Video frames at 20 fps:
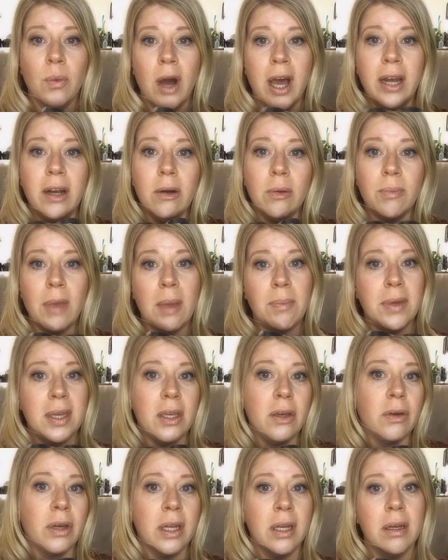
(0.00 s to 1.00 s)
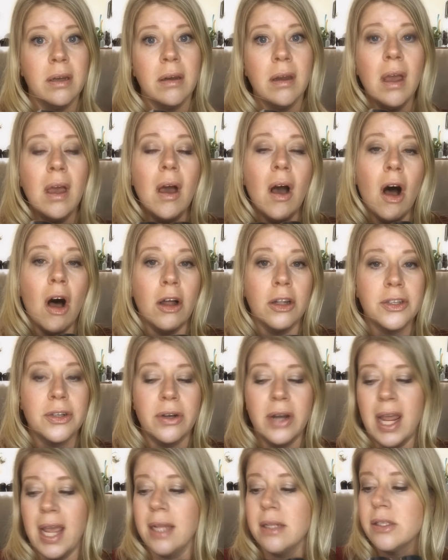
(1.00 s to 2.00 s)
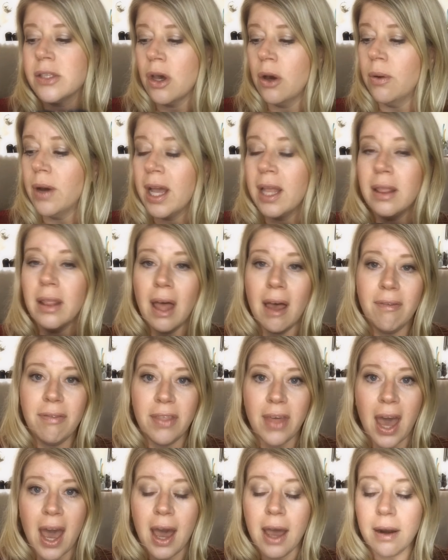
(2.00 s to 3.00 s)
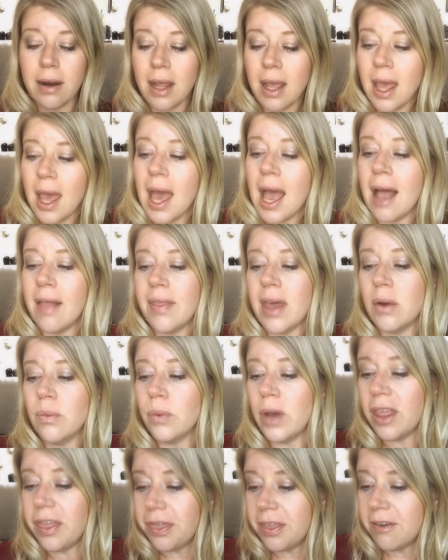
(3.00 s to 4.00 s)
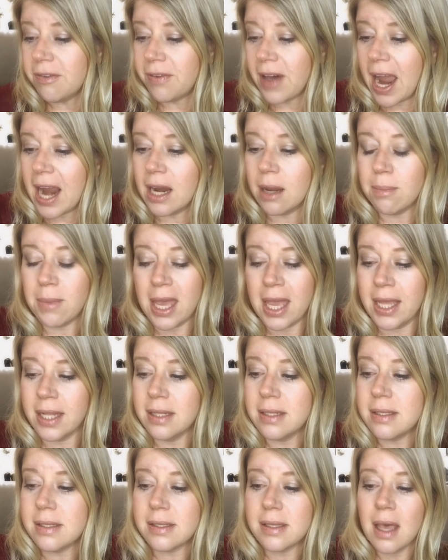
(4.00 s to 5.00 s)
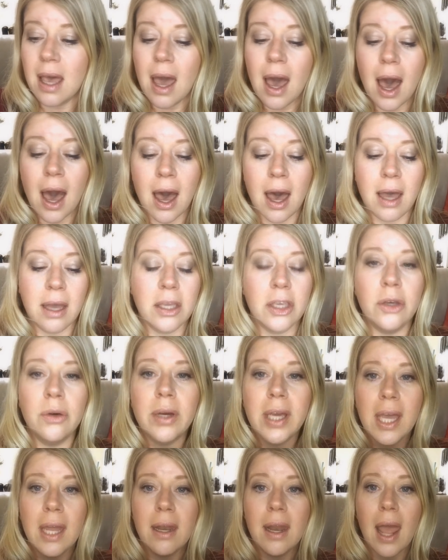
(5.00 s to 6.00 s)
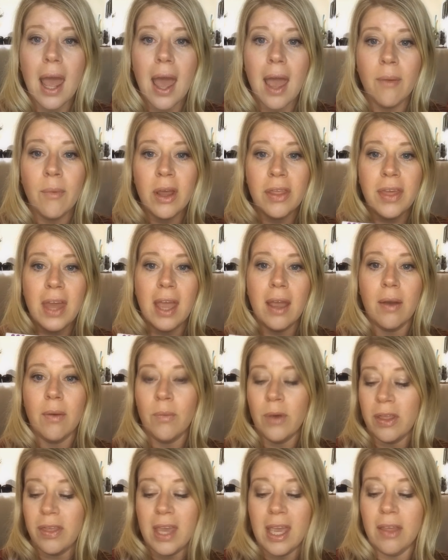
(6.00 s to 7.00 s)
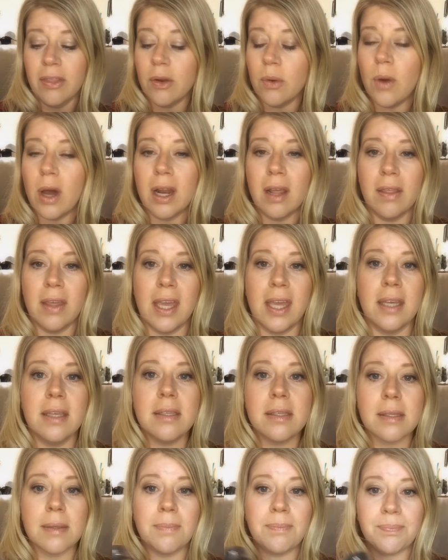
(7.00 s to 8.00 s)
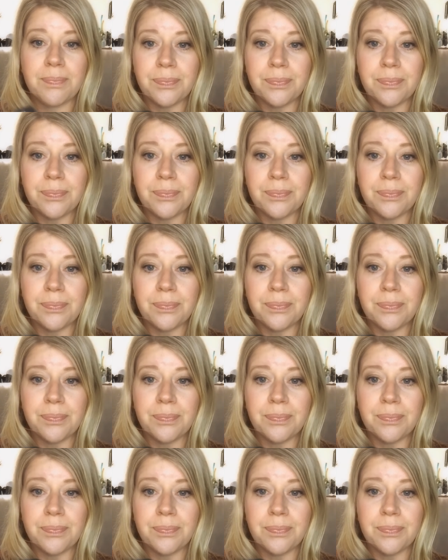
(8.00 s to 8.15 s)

one, or maybe you can alternate. So I love that. And then with the vitamins, uh, you can, with a, with either one of these,